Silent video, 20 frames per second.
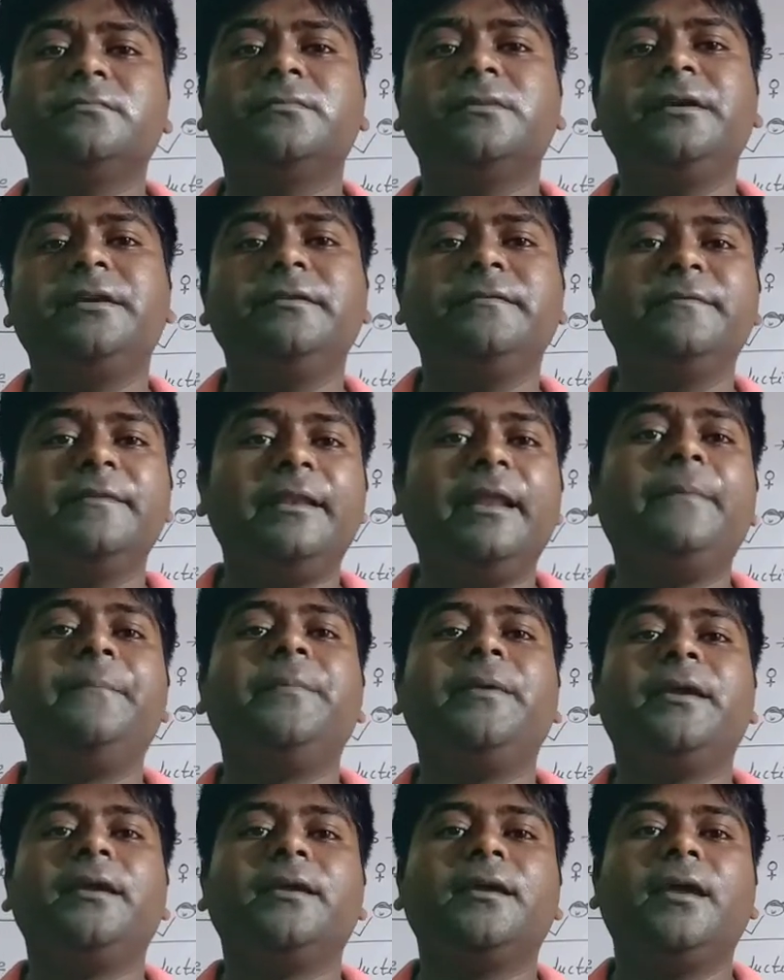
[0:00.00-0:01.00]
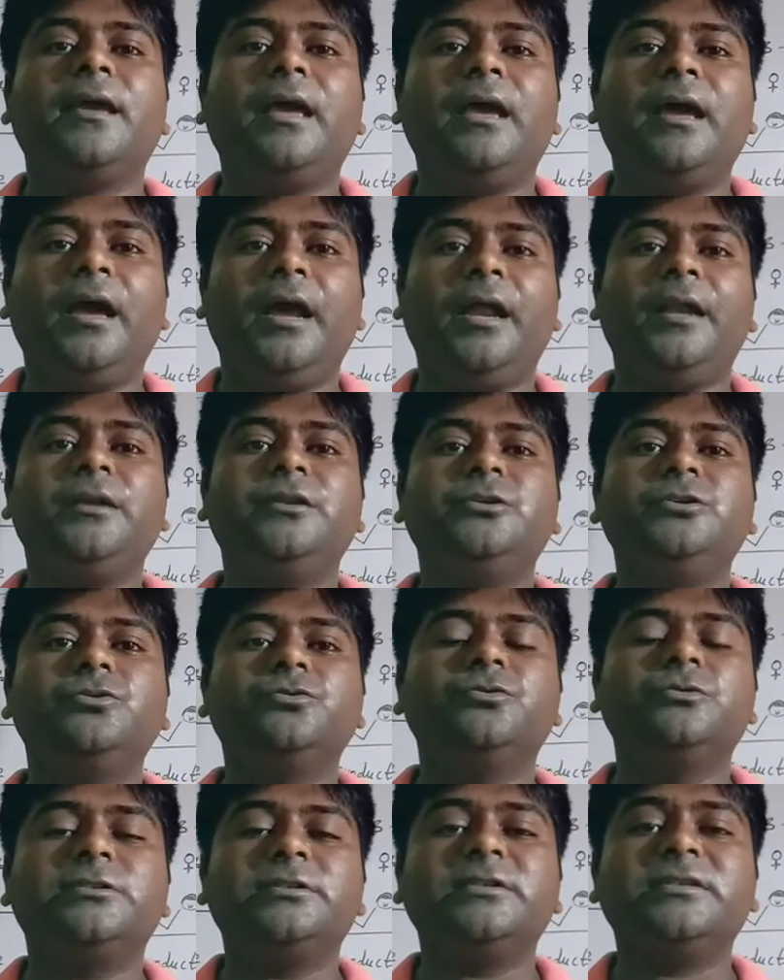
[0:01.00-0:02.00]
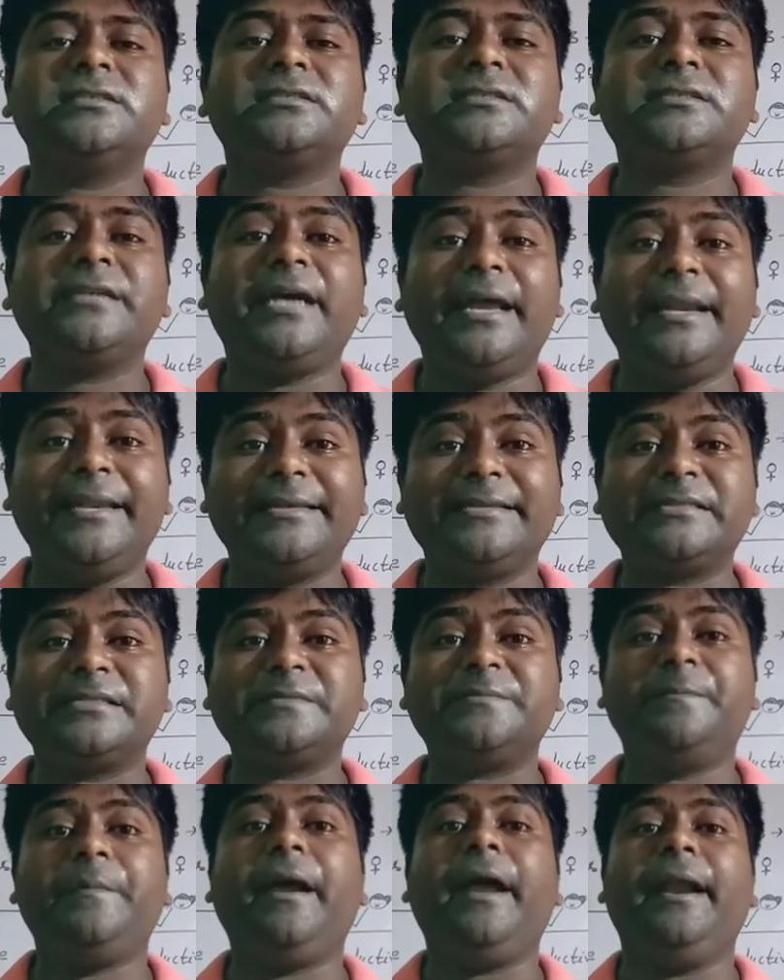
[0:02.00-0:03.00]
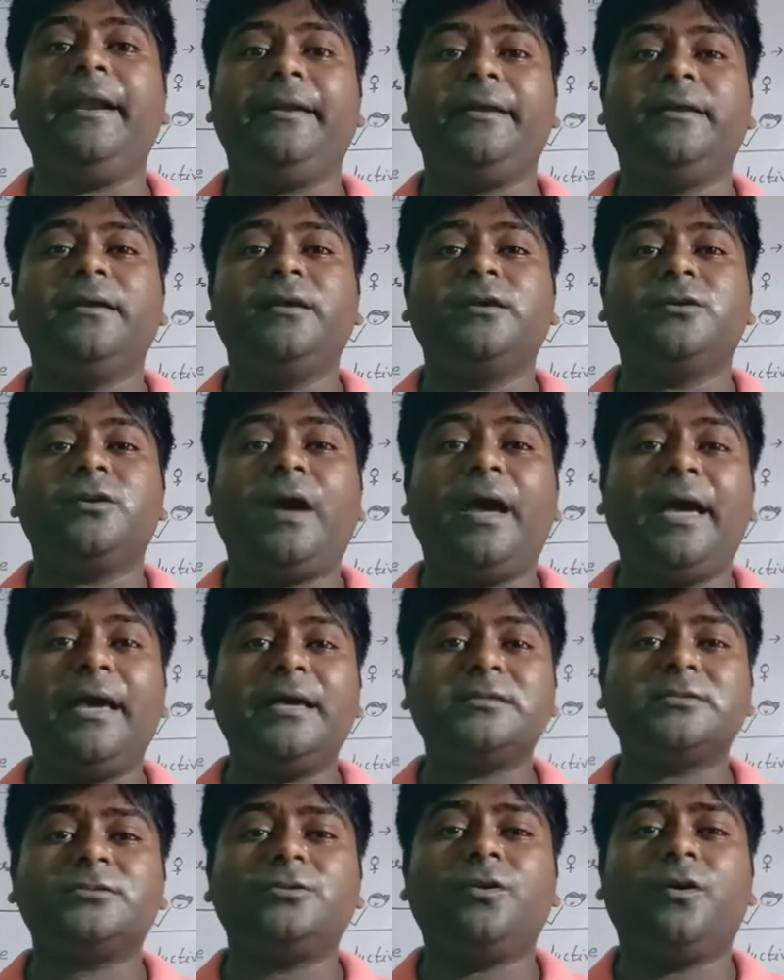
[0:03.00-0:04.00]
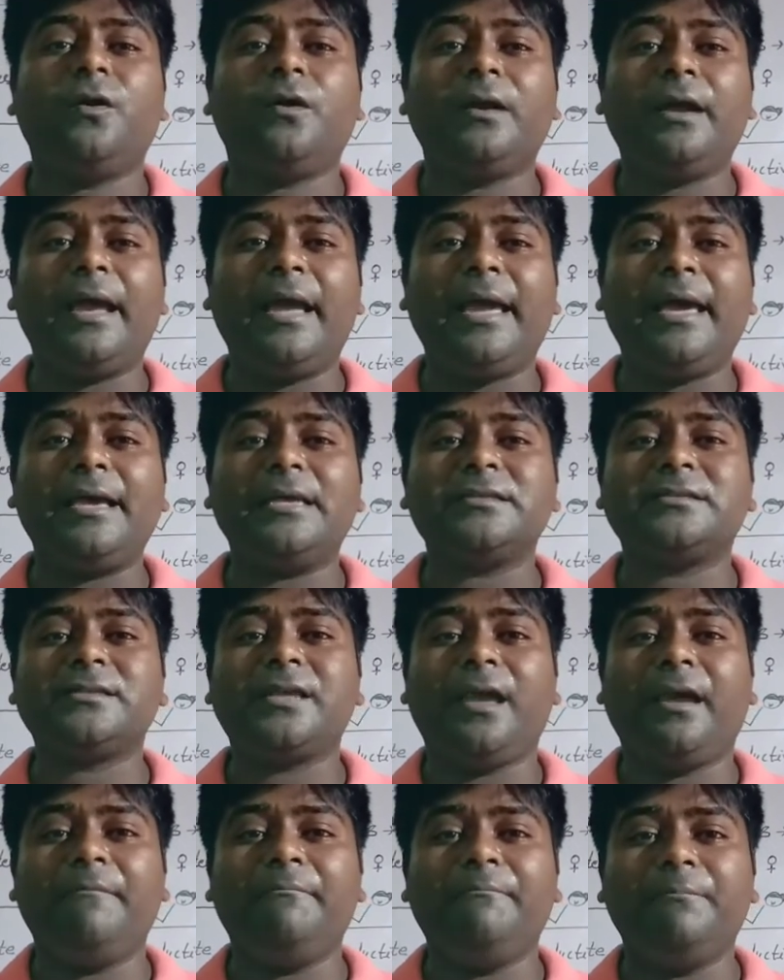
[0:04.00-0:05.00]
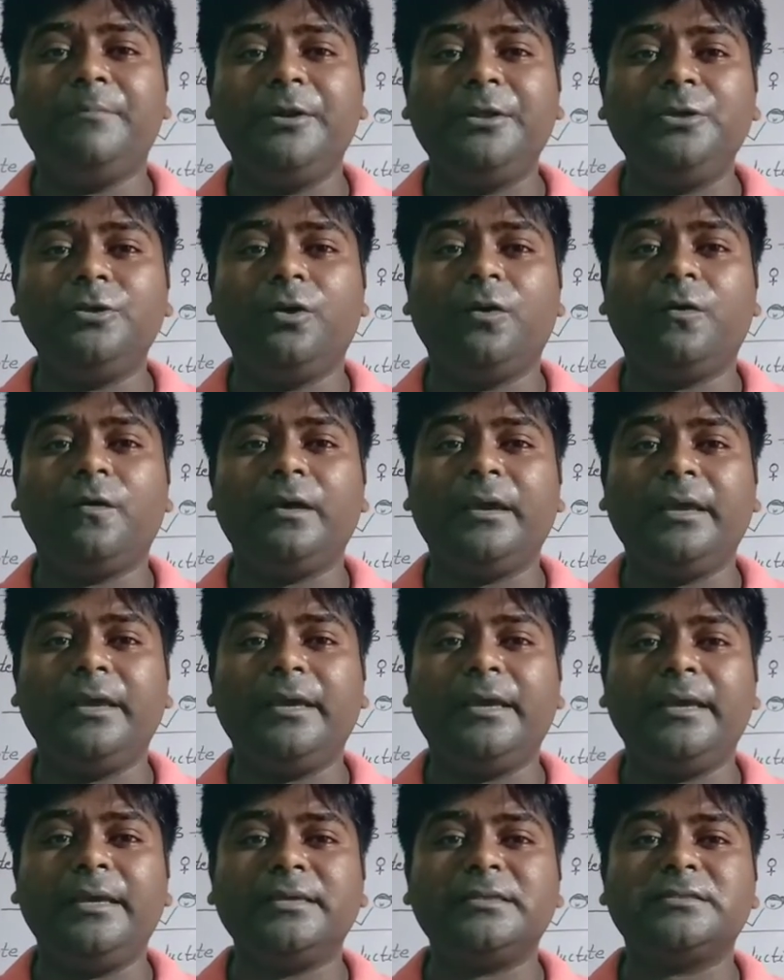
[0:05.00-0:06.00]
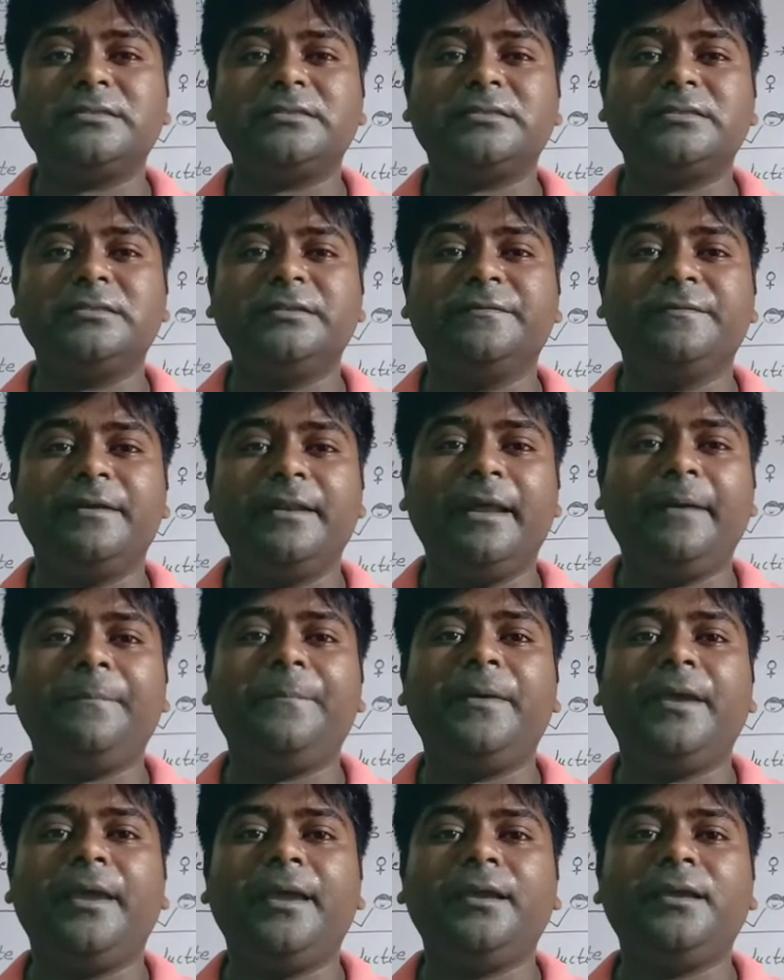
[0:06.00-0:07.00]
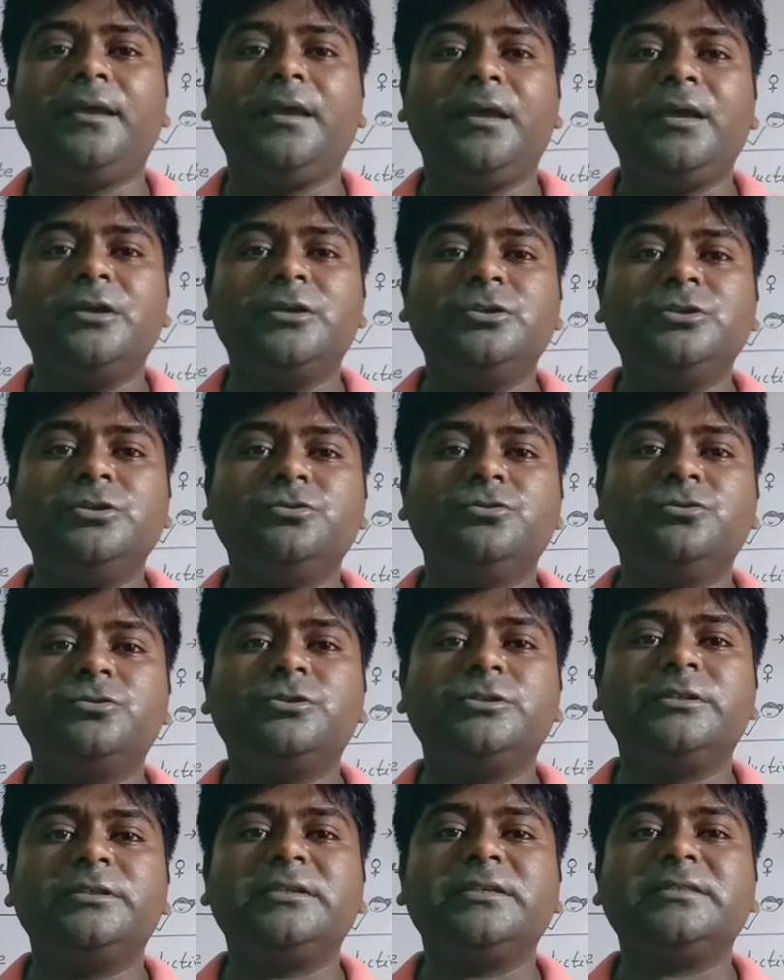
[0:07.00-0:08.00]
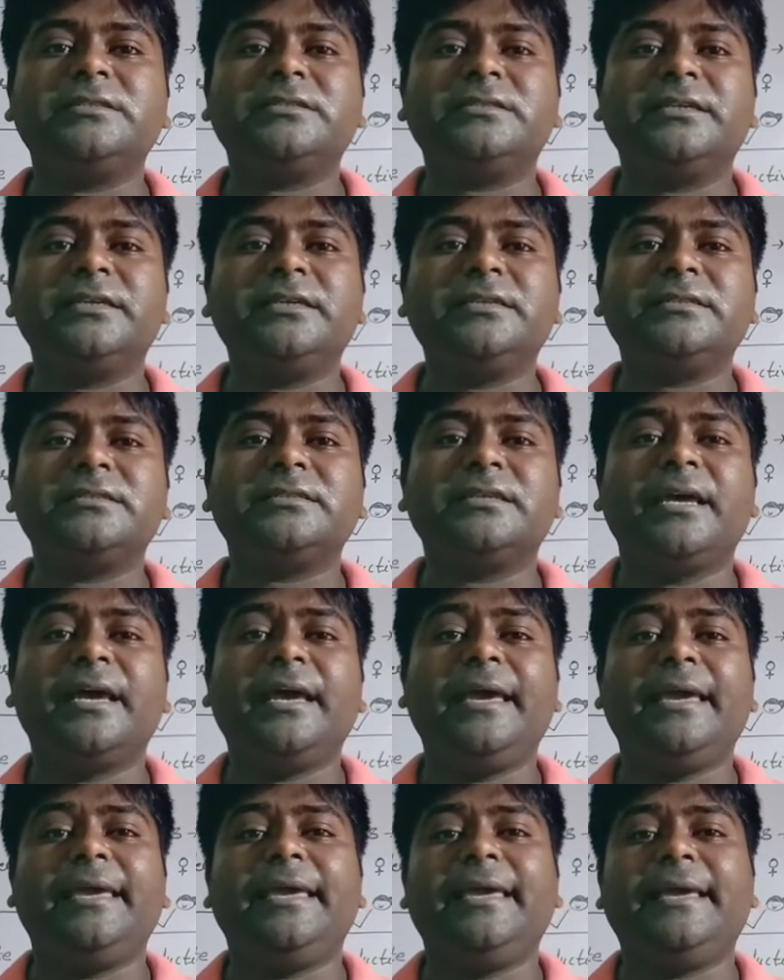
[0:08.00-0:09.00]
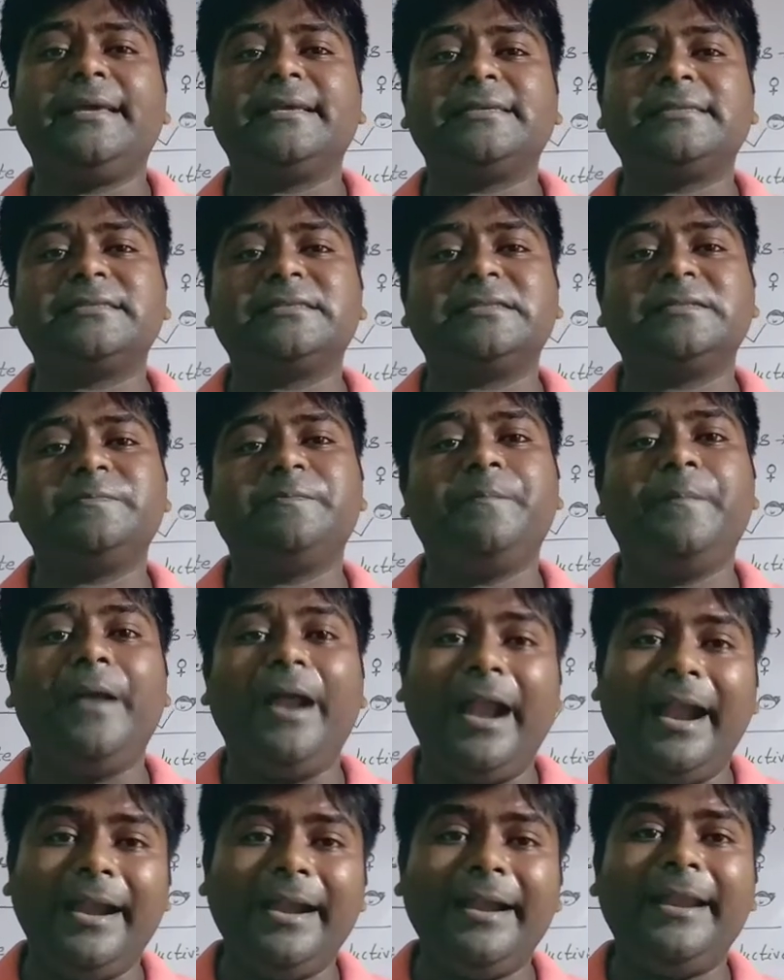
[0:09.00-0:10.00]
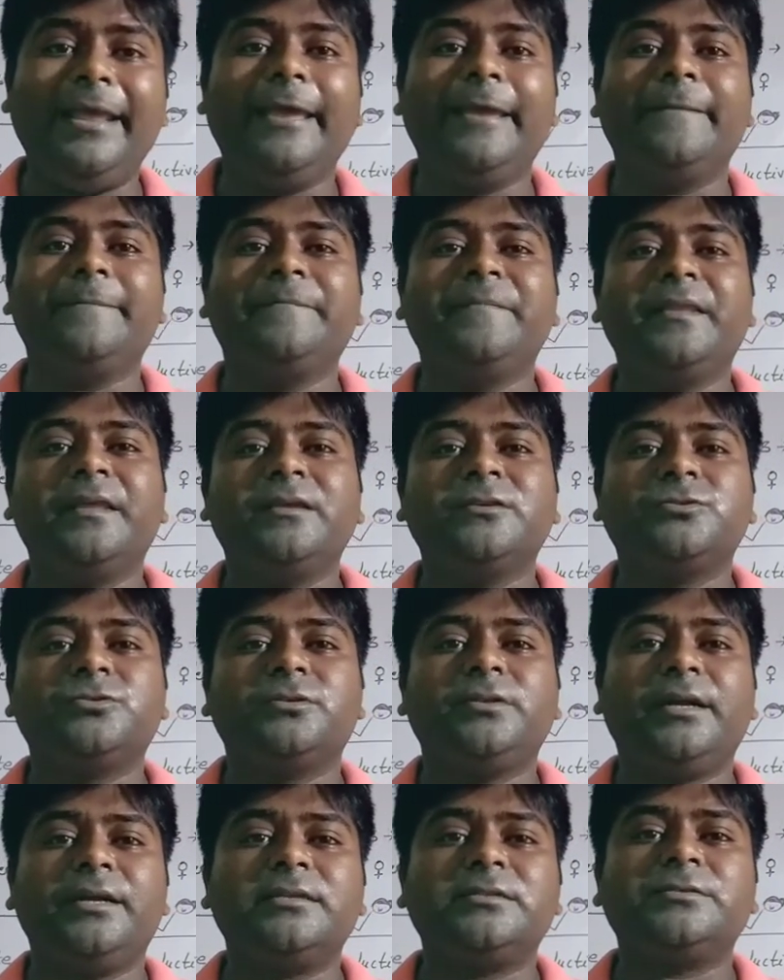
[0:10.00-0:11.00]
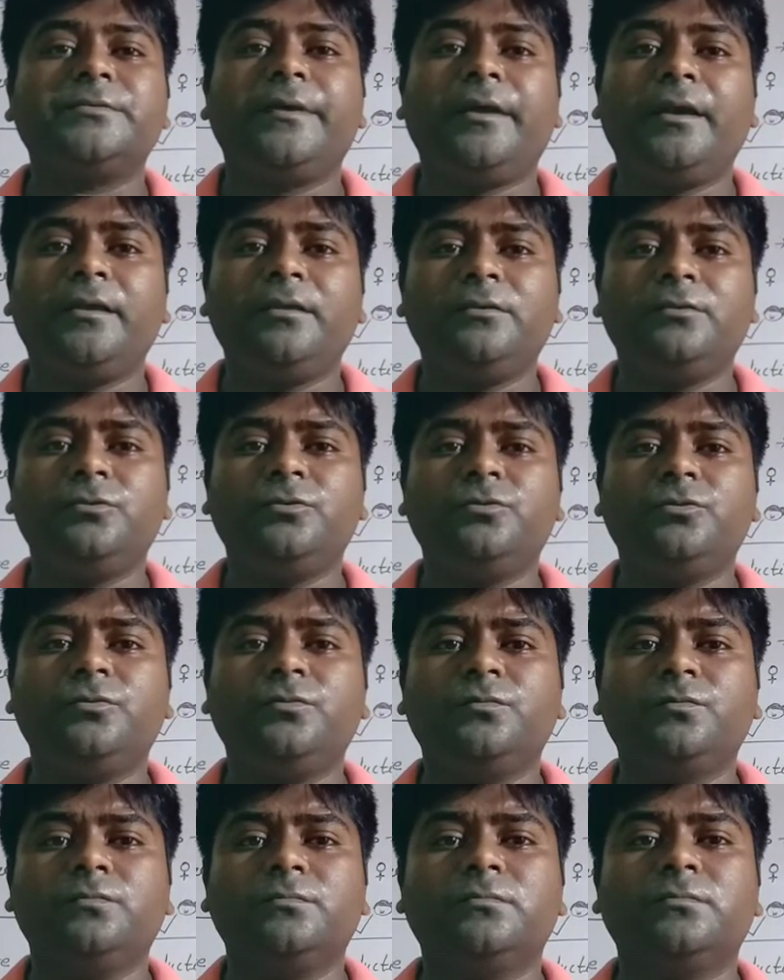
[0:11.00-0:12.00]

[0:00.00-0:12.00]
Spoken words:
developing and uterus can expand. As long as embryo is developing, uterus is expanding. So that's why you